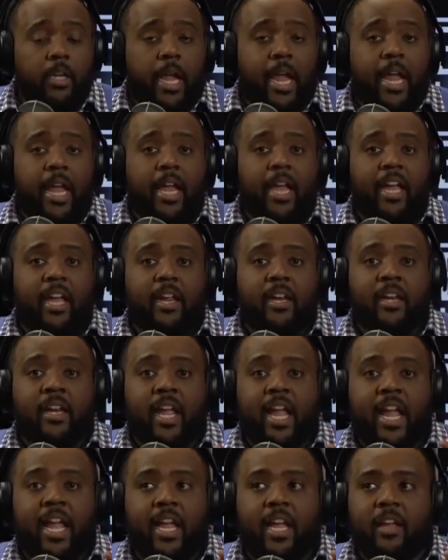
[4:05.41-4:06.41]

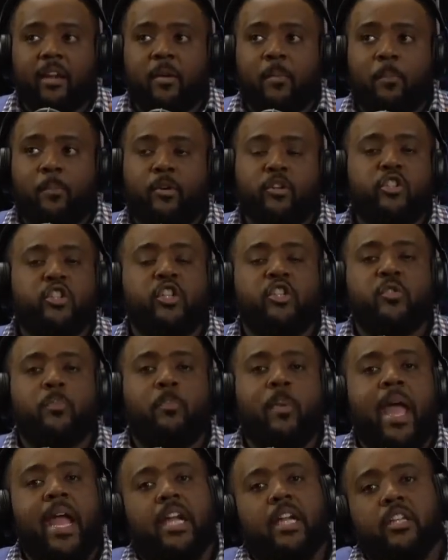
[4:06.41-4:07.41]
and push us
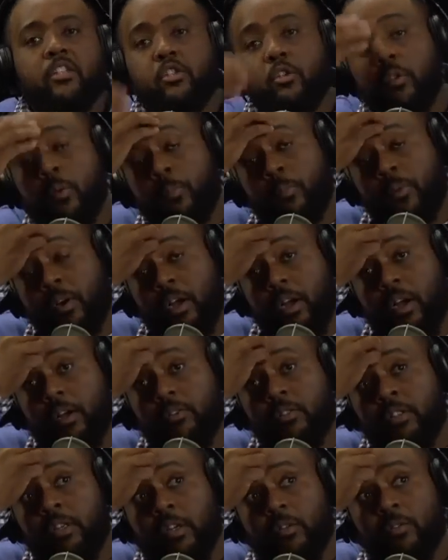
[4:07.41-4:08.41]
back into the,
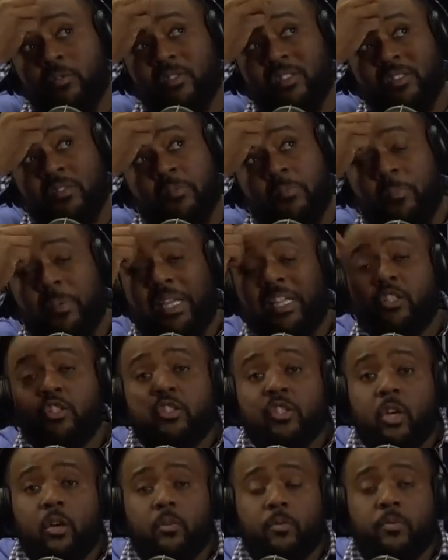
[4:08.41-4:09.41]
being
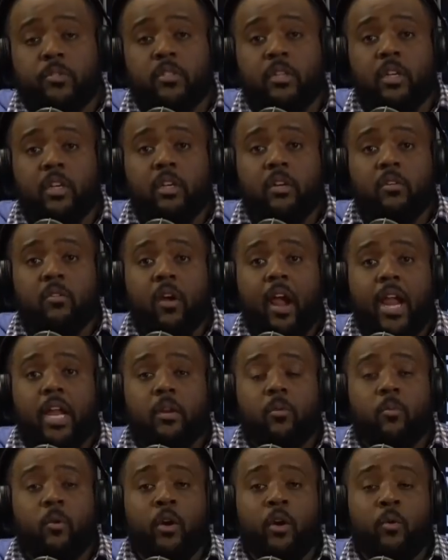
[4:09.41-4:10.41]
serfs,
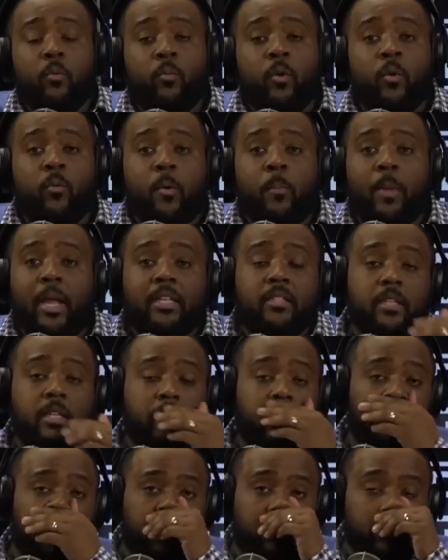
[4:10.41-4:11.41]
right? Where we're
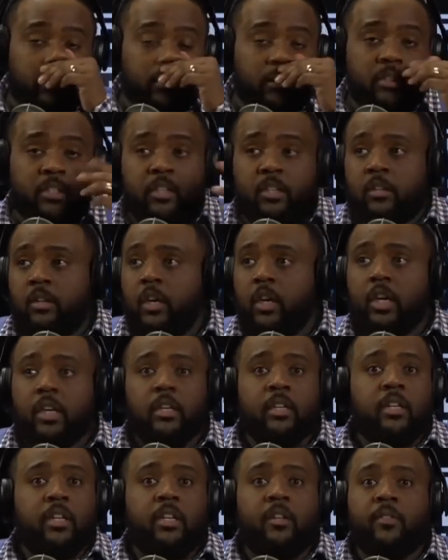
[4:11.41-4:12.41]
basically
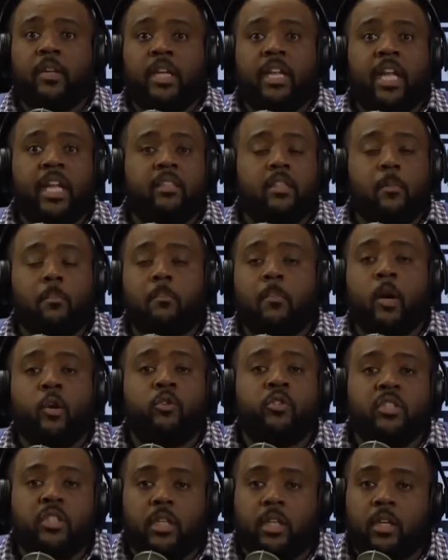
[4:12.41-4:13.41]
living at the
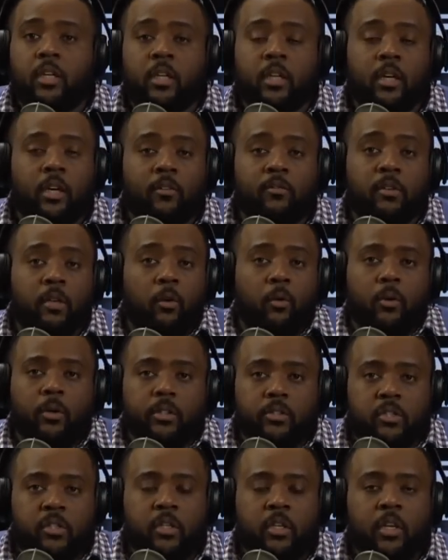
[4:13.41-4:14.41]
mercy of
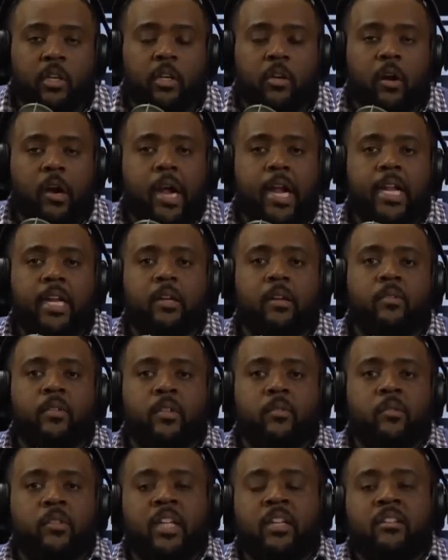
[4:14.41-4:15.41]
lords, right?
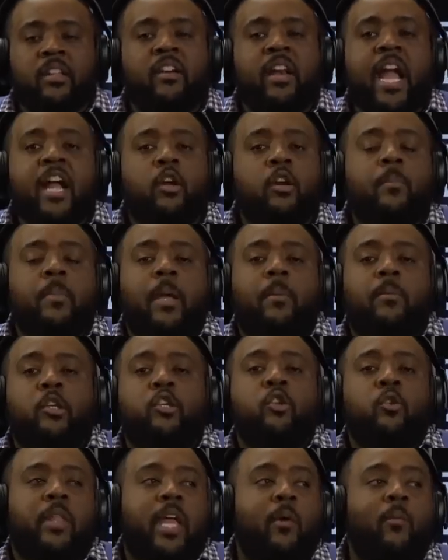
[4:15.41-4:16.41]
They're not going to be able to
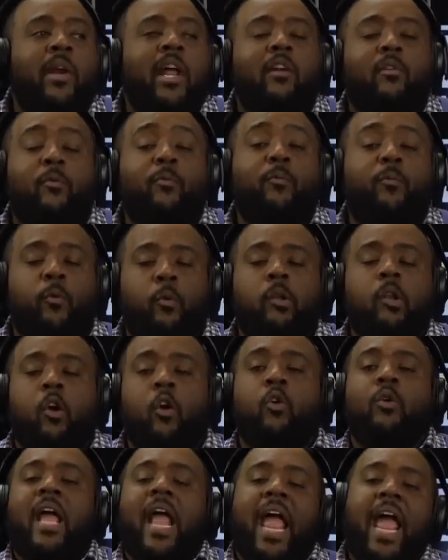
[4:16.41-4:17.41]
do that without a
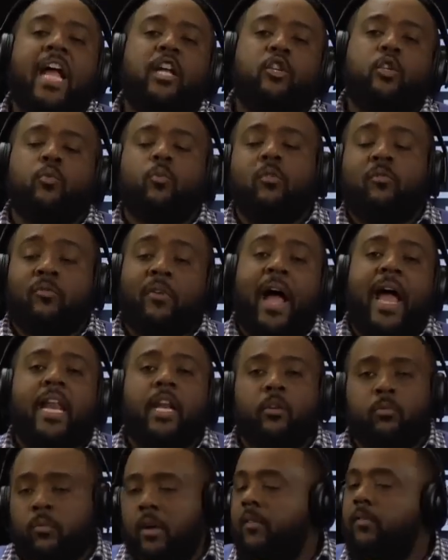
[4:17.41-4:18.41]
full-on actual
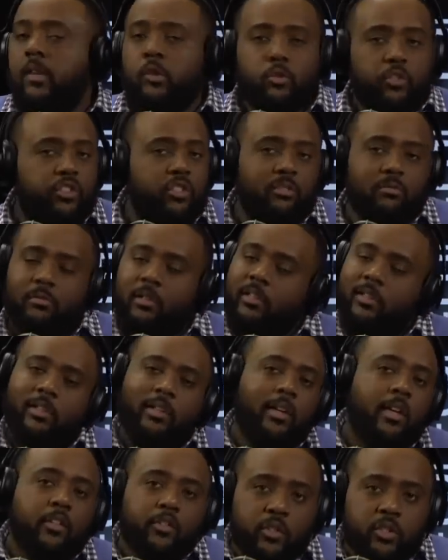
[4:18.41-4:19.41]
violent revolution.
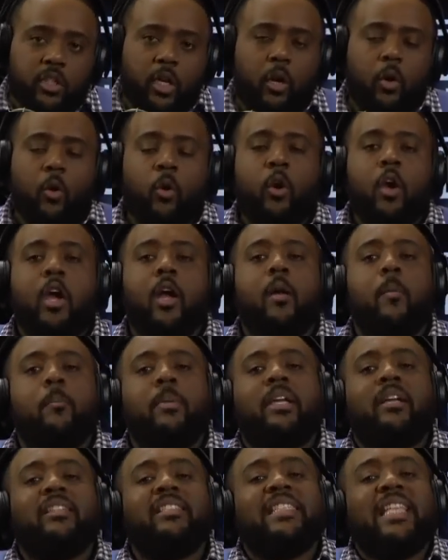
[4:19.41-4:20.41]
So
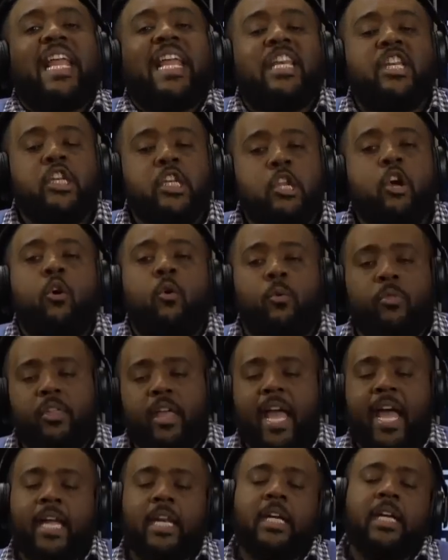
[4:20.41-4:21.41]
because they know
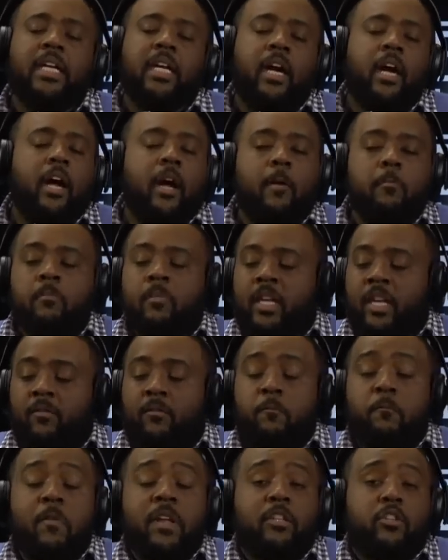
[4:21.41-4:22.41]
that,
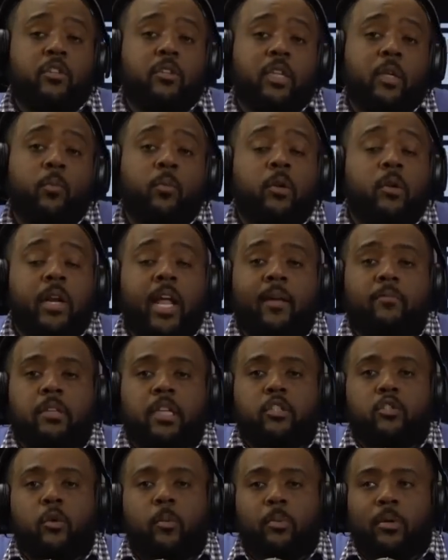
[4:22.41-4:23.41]
eventually we're going to have
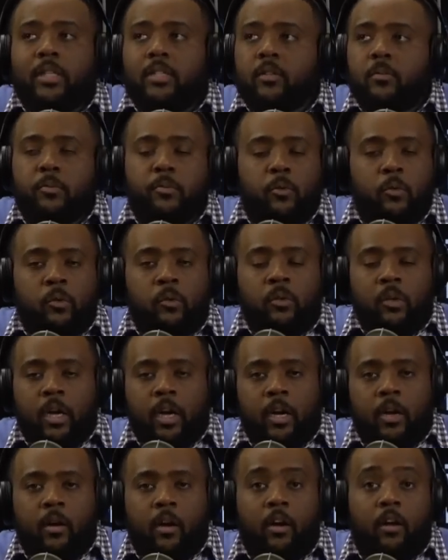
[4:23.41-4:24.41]
to get to a place of full
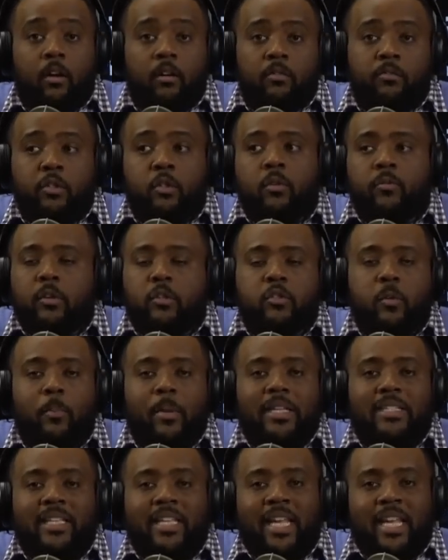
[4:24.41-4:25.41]
of universal
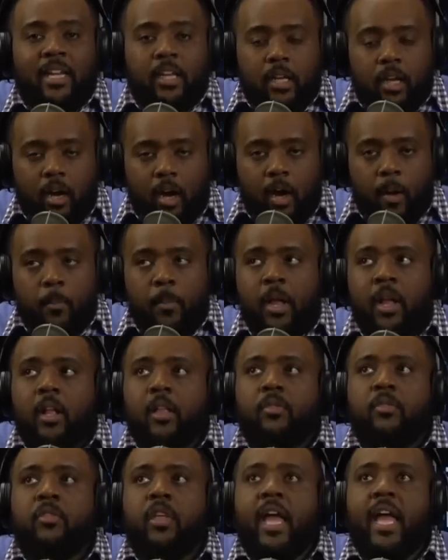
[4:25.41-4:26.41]
basic income
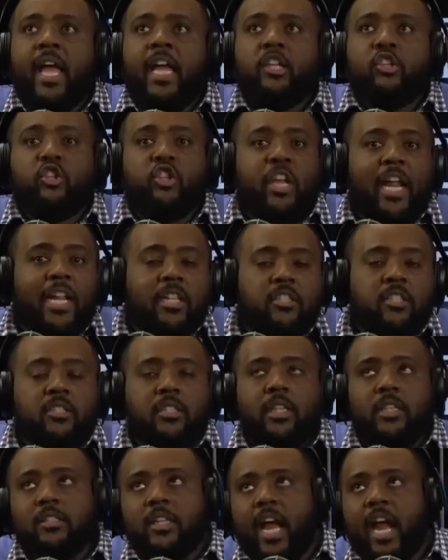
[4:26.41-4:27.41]
that changes
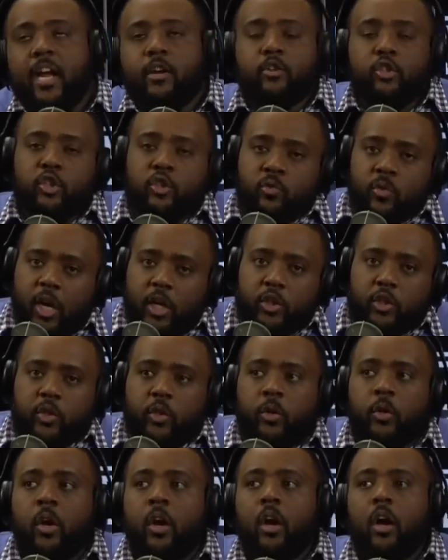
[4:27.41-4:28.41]
the entire
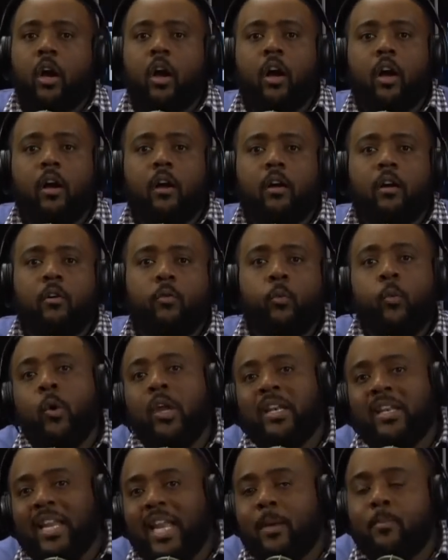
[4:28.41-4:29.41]
structure of
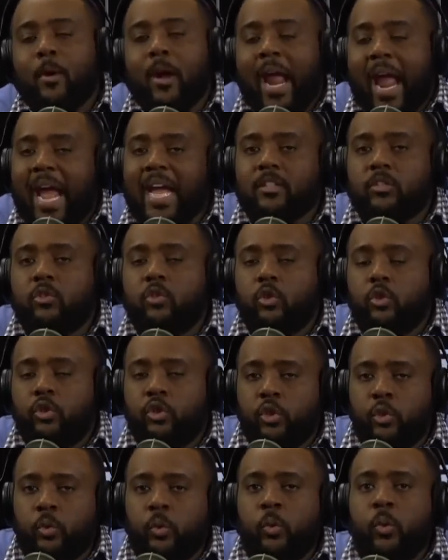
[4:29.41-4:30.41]
what labor has to
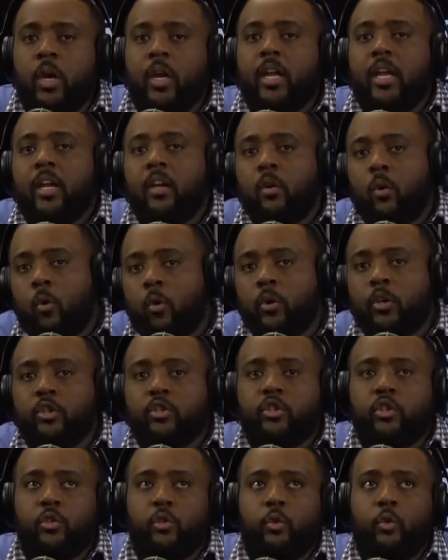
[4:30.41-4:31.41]
do in order
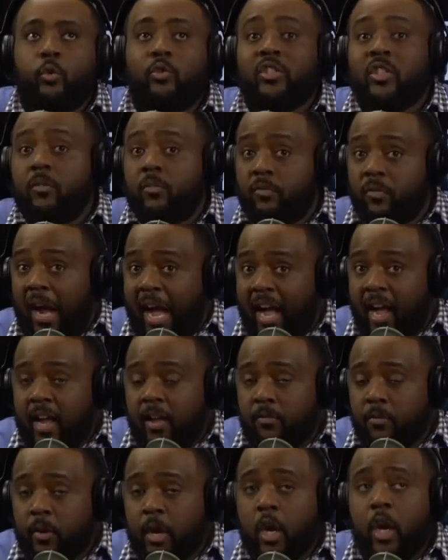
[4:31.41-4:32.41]
to
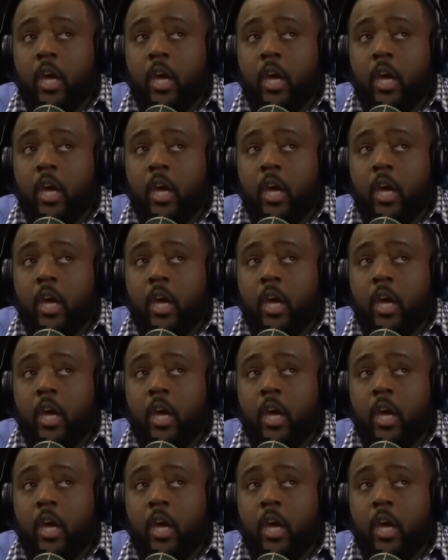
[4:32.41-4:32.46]
survive.